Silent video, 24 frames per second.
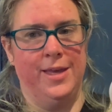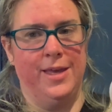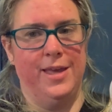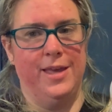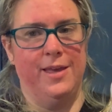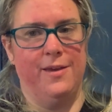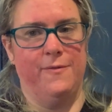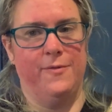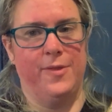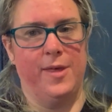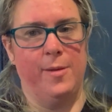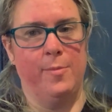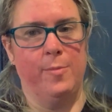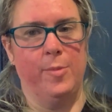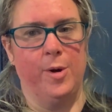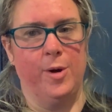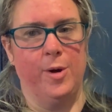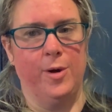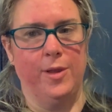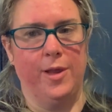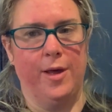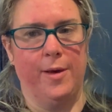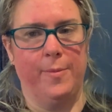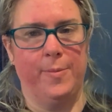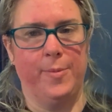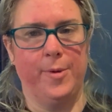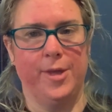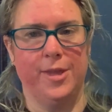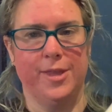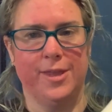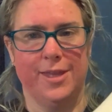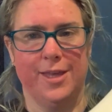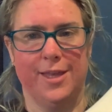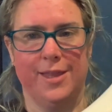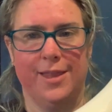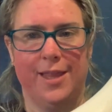If they ball up,
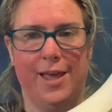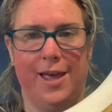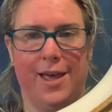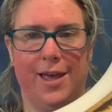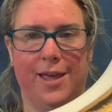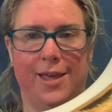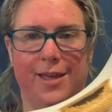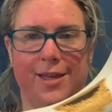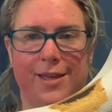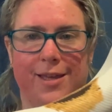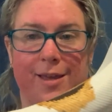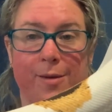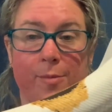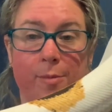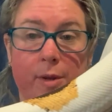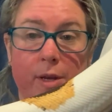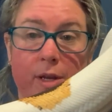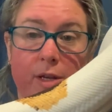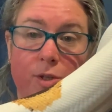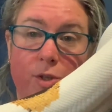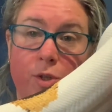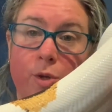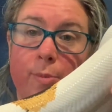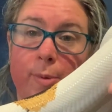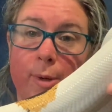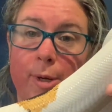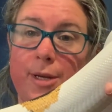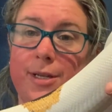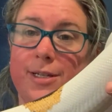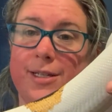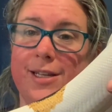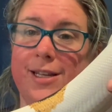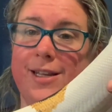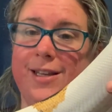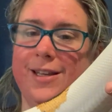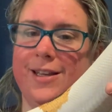then that can be super
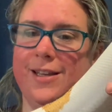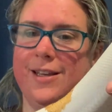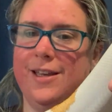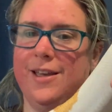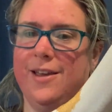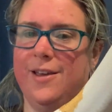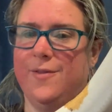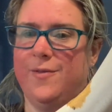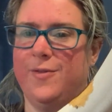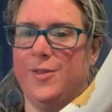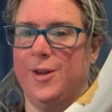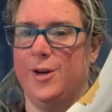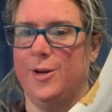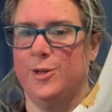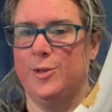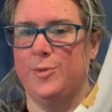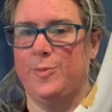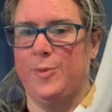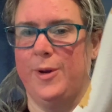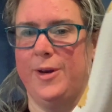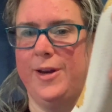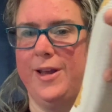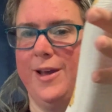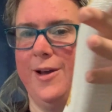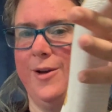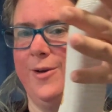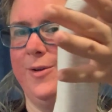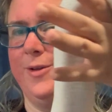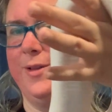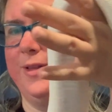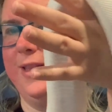easy. If they're spread out